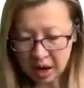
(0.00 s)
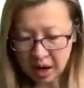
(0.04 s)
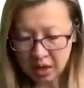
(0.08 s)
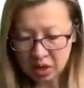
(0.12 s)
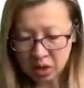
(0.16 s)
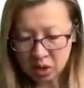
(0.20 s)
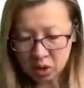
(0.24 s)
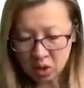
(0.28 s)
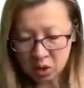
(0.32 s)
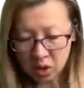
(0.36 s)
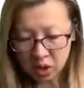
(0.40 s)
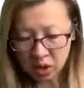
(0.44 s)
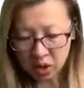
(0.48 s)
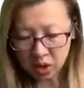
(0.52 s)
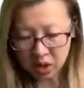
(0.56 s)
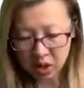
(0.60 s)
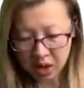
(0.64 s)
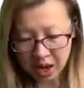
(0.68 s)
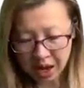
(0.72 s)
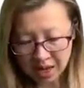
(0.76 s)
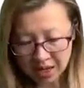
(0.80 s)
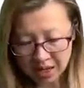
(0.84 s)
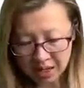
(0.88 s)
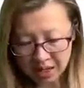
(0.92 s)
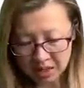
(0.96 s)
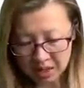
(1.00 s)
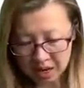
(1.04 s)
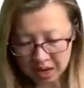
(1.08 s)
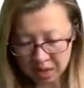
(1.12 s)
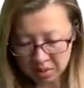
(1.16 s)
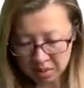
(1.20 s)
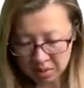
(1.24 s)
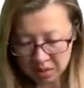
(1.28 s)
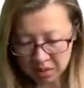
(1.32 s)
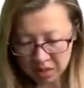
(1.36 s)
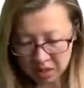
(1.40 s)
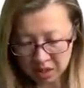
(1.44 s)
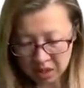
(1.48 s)
And the audit guidance
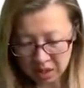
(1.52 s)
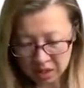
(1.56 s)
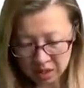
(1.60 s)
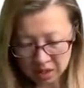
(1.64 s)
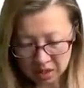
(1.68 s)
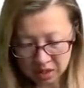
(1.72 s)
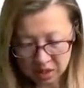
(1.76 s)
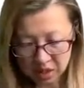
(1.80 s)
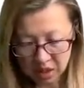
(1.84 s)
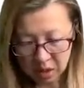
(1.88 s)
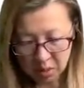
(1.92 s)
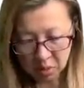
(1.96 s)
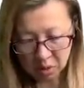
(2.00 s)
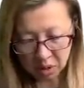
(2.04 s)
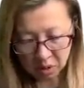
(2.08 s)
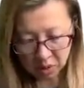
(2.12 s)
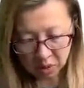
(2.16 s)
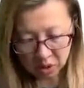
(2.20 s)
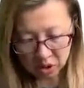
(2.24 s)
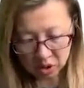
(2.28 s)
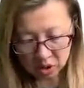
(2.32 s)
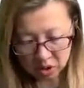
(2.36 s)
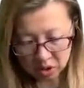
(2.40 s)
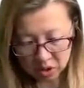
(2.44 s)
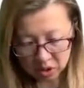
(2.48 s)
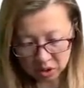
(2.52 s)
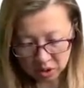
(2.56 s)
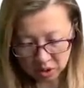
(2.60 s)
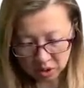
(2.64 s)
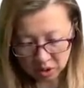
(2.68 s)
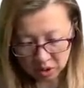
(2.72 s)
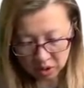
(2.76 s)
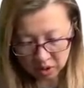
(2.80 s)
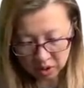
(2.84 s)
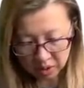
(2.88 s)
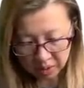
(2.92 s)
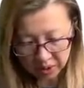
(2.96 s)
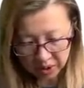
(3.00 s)
statement says that what we should
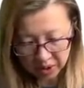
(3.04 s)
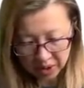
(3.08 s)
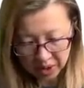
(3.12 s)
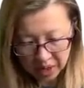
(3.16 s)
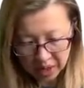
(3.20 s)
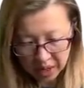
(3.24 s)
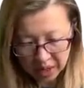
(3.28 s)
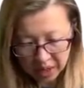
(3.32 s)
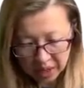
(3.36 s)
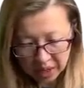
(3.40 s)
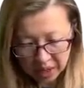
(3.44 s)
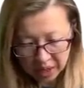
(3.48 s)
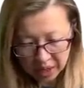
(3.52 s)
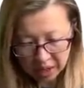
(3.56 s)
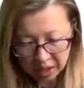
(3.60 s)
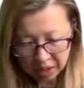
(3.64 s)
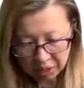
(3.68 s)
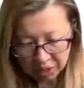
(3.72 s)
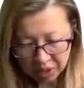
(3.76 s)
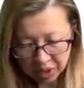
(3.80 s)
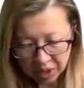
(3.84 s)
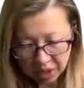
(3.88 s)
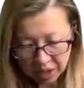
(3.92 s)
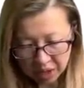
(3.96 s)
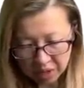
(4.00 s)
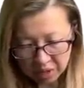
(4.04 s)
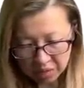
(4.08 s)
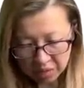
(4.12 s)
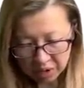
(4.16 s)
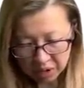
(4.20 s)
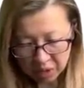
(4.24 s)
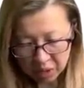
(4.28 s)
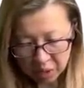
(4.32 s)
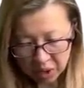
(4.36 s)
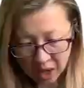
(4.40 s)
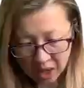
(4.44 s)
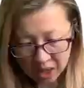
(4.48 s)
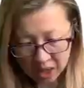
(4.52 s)
do if we get a
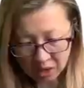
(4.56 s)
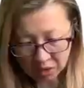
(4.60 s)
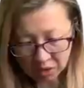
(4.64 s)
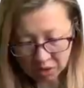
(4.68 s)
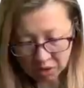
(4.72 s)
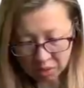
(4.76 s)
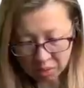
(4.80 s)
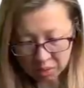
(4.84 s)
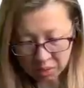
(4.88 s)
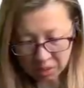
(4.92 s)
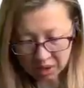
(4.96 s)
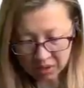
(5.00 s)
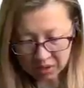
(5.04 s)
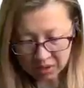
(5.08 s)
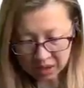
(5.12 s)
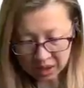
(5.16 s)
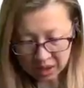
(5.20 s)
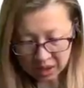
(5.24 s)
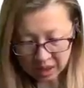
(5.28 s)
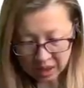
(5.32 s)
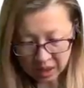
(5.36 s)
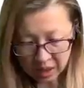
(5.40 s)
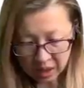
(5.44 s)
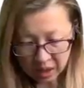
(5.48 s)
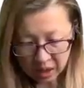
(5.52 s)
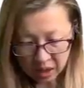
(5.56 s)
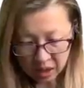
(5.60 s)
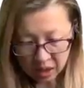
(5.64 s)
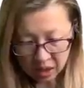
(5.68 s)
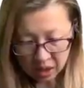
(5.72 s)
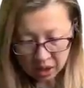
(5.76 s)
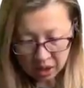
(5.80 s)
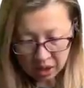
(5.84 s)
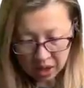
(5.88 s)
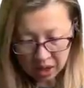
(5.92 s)
request for a privity letter,